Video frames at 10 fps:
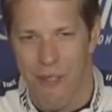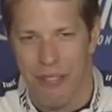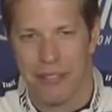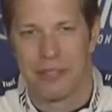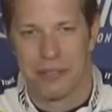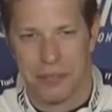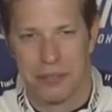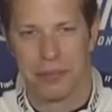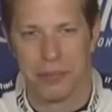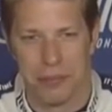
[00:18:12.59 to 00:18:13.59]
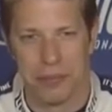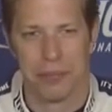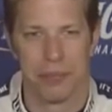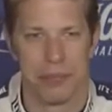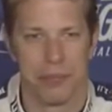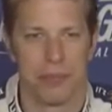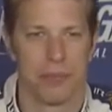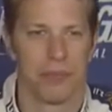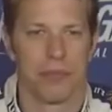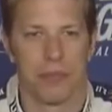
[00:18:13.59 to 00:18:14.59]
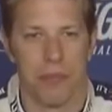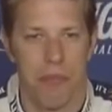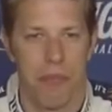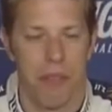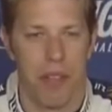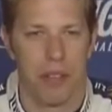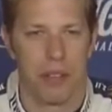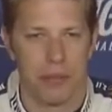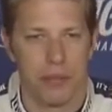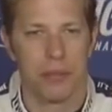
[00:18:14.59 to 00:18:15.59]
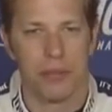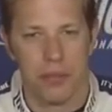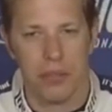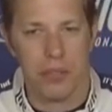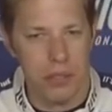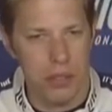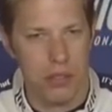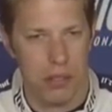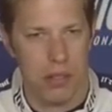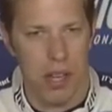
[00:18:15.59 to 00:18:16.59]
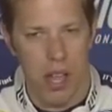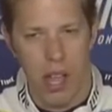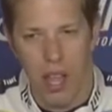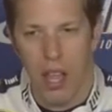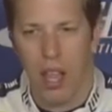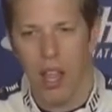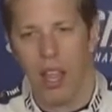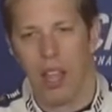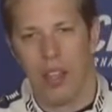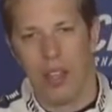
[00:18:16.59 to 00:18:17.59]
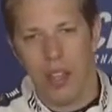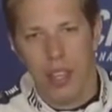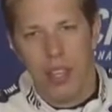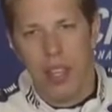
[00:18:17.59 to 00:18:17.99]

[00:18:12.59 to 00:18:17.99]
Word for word: And do you think it's more difficult for a driver or the engineers and the crew chief and all the smart guys with the numbers and stuff?